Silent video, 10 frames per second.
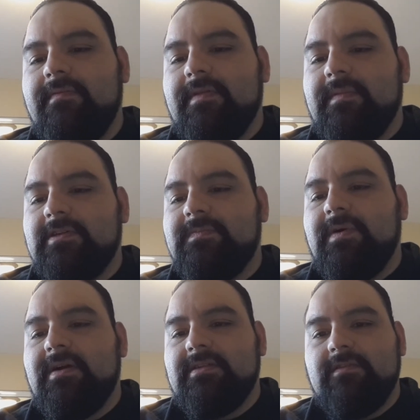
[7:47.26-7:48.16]
For the most
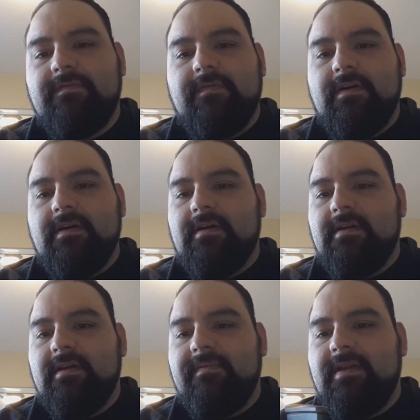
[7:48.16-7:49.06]
part, so far,
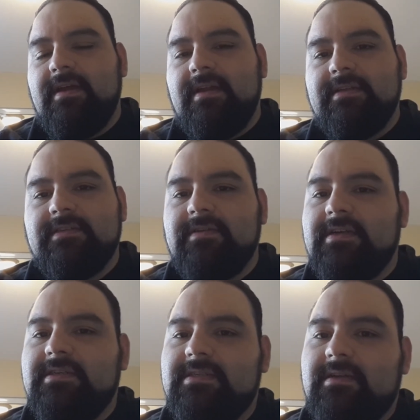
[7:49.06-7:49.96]
I haven't had any
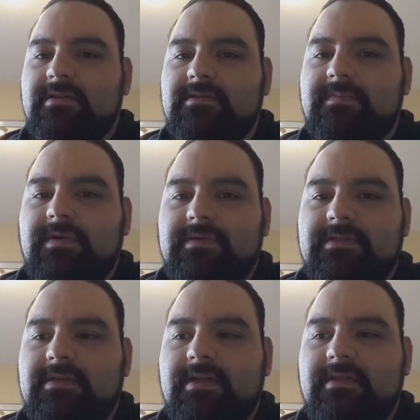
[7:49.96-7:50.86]
scratches on those
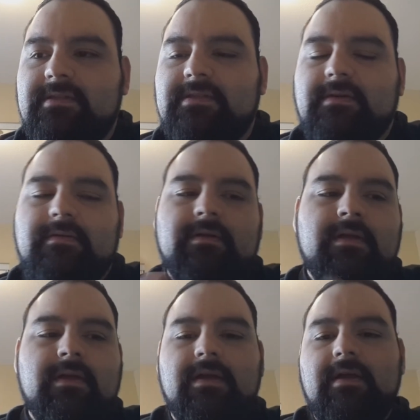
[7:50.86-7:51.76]
posts or nothing, so
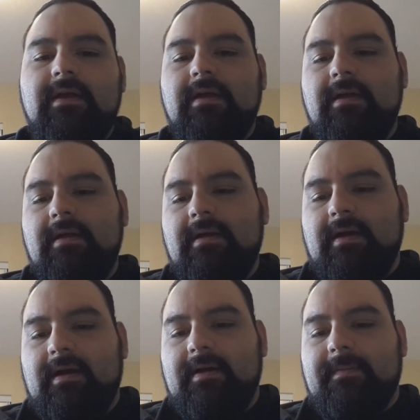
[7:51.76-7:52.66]

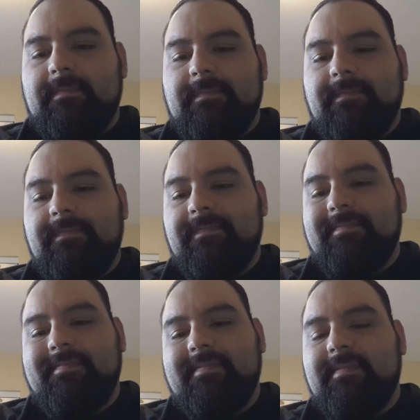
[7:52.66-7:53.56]

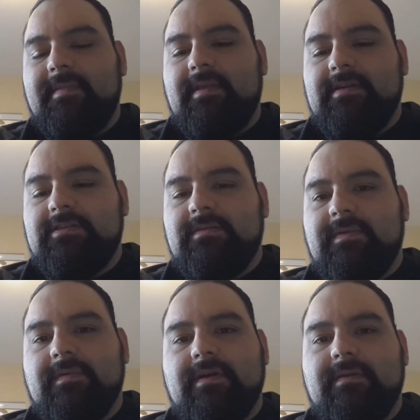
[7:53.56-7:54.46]
it should
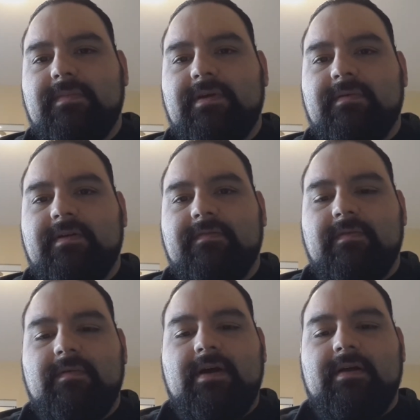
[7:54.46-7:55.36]
be working pretty well for
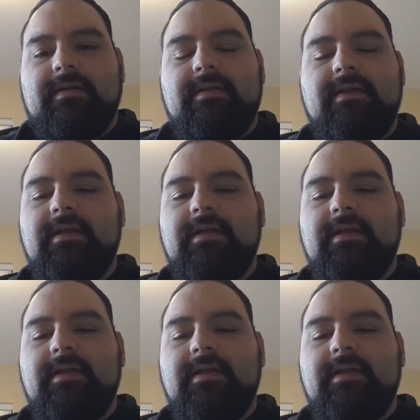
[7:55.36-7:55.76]
a while.